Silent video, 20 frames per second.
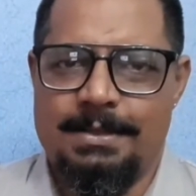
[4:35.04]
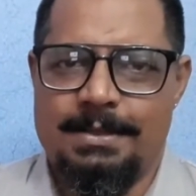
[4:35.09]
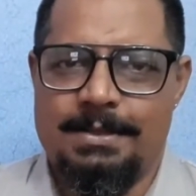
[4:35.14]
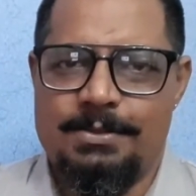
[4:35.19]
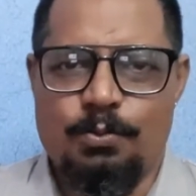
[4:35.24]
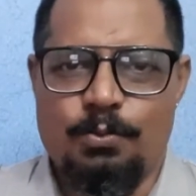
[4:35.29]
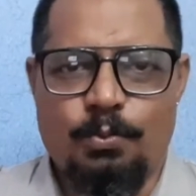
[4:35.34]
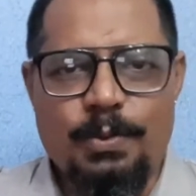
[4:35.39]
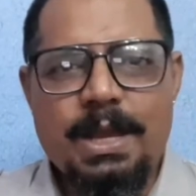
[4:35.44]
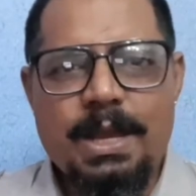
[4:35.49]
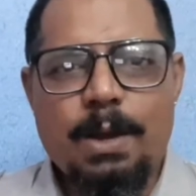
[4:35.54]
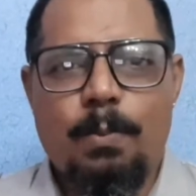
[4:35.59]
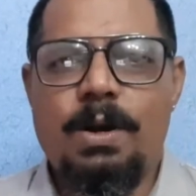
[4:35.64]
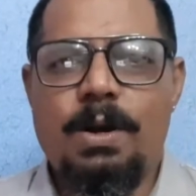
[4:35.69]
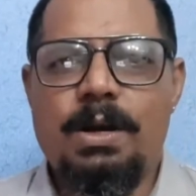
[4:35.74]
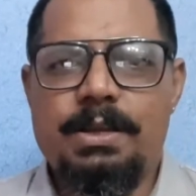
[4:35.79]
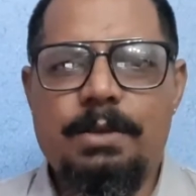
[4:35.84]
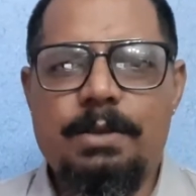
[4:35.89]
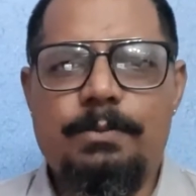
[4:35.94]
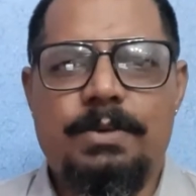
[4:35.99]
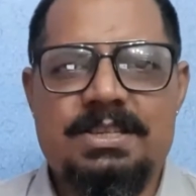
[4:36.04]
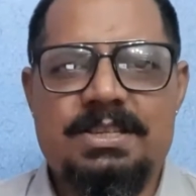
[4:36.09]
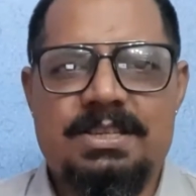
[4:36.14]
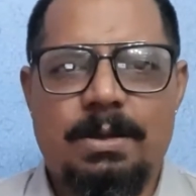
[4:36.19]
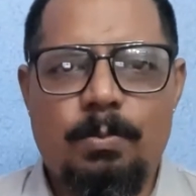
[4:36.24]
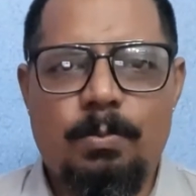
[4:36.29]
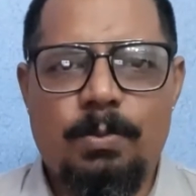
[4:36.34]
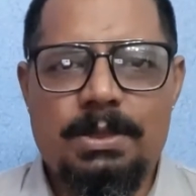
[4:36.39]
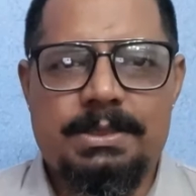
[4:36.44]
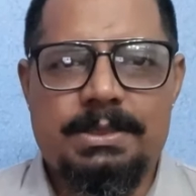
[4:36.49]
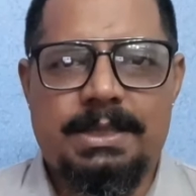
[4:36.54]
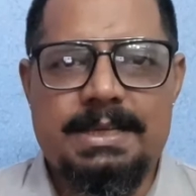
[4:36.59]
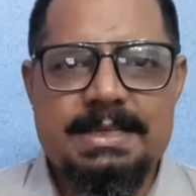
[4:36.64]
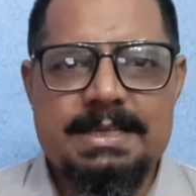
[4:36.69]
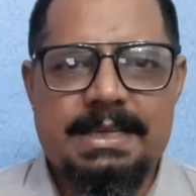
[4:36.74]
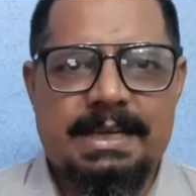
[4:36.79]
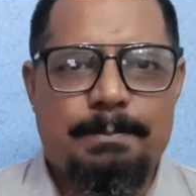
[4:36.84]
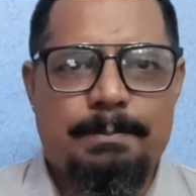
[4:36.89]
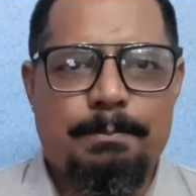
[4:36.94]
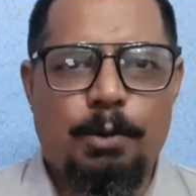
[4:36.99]
So we are working for someone, there is
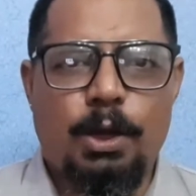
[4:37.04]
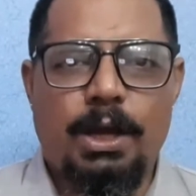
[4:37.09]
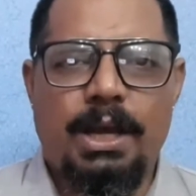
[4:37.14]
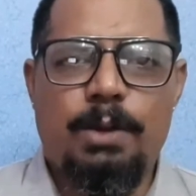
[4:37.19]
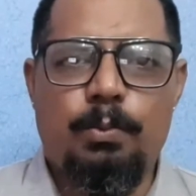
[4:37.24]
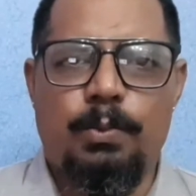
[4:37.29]
an employer,